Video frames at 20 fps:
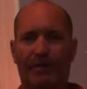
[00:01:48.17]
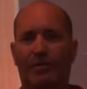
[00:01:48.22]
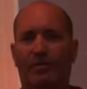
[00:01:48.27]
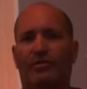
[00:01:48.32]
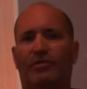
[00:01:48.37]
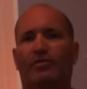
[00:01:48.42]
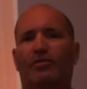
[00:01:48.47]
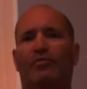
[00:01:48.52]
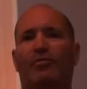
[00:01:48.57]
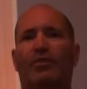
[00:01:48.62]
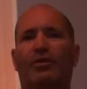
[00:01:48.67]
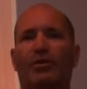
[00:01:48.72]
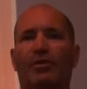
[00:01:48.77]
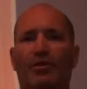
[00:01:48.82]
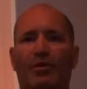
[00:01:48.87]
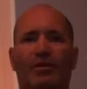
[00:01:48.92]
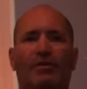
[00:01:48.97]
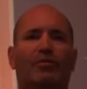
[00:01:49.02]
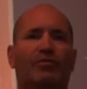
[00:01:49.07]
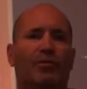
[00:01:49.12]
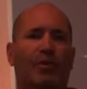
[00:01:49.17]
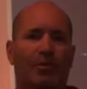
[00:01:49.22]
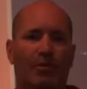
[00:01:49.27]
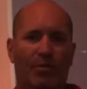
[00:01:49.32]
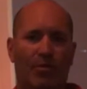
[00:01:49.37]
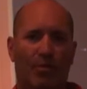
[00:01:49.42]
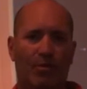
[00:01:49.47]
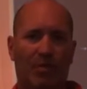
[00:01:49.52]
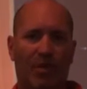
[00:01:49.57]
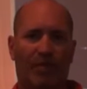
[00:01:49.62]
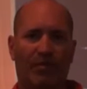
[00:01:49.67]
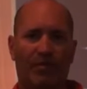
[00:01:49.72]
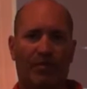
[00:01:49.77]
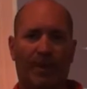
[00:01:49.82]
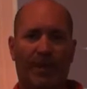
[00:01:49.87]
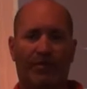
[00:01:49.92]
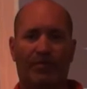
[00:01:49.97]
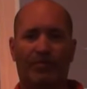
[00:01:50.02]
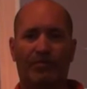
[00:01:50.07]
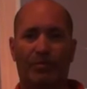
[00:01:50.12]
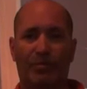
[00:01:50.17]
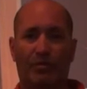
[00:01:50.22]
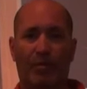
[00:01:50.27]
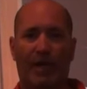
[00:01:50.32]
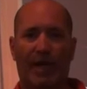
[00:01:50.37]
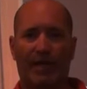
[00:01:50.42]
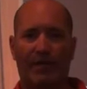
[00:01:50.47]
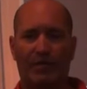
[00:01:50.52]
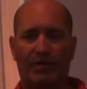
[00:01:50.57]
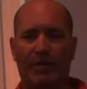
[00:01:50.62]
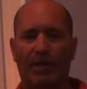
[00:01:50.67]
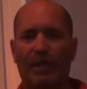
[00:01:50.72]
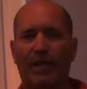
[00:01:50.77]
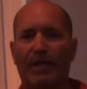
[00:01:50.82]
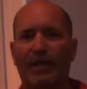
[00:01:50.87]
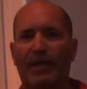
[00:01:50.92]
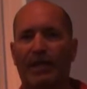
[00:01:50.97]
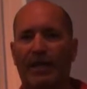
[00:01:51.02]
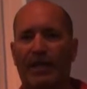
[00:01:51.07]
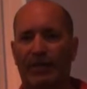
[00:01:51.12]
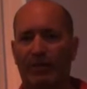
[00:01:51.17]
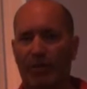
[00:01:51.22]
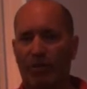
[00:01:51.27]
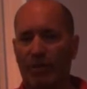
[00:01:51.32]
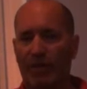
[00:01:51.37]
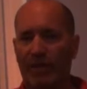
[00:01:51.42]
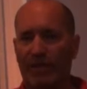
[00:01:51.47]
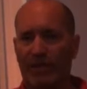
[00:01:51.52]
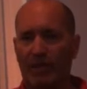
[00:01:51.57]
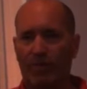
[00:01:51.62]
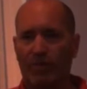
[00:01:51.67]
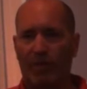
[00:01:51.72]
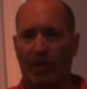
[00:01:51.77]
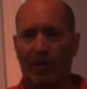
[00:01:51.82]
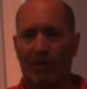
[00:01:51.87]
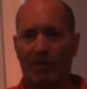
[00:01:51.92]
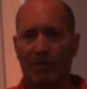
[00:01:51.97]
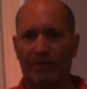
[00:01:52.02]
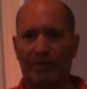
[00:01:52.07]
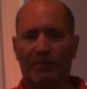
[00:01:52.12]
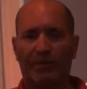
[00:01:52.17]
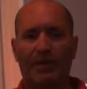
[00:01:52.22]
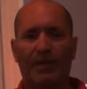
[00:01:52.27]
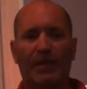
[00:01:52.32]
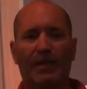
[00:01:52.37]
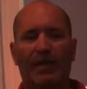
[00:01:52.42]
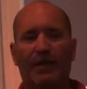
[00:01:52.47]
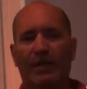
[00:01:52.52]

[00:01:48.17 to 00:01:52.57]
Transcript: This is where you're going to start your own cover band from scratch, and you're looking at the players.